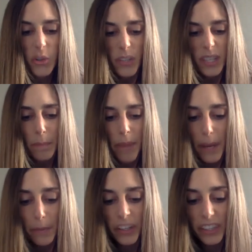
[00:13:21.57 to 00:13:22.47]
You is a
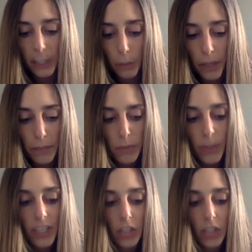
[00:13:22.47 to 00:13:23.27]
pibbling little pipsqueak.